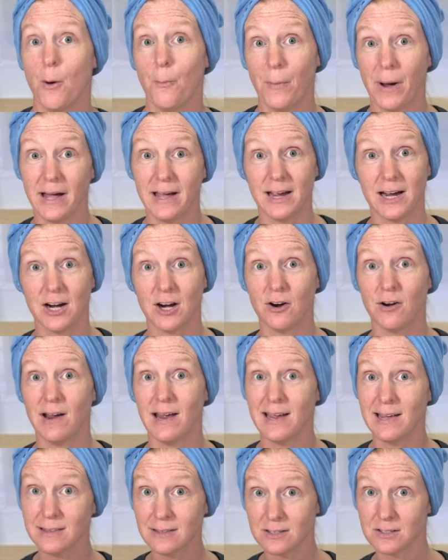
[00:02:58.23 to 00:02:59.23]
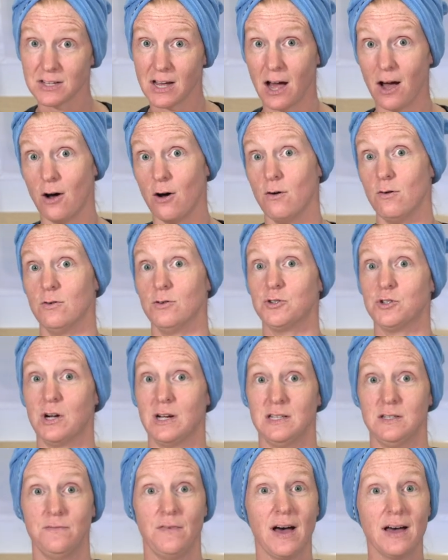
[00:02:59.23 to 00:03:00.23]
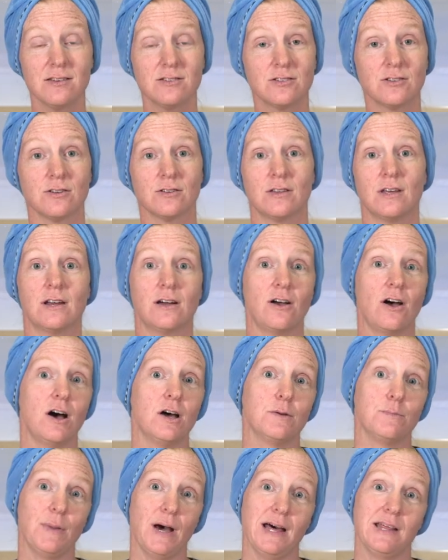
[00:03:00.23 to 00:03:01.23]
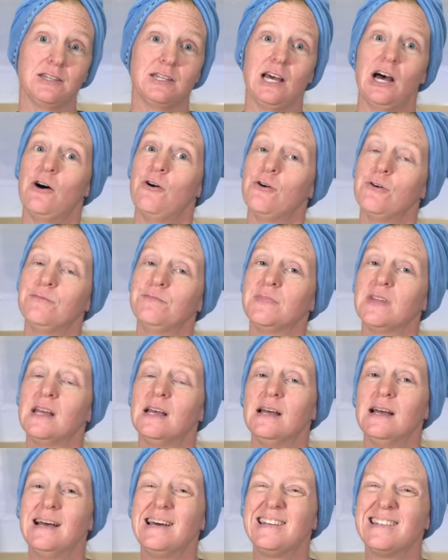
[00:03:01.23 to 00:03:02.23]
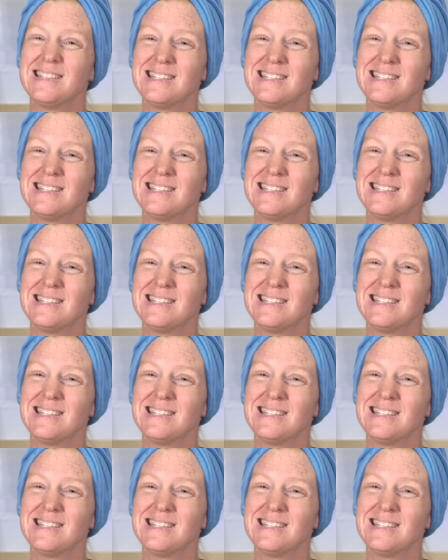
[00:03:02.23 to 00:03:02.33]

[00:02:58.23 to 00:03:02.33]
My hair and the towel dries faster than a cotton bath towel, and